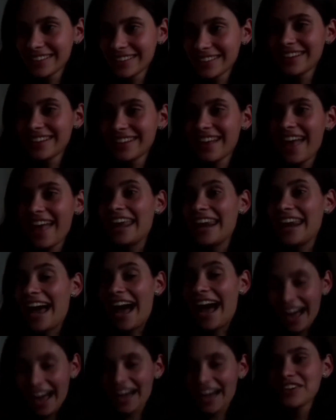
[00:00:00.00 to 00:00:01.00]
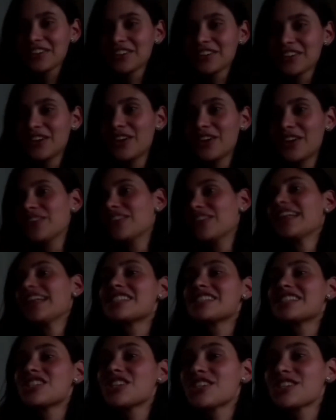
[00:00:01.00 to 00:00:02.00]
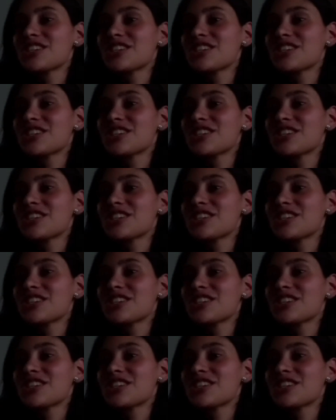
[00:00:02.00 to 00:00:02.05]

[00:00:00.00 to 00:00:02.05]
And I don't know, that's just...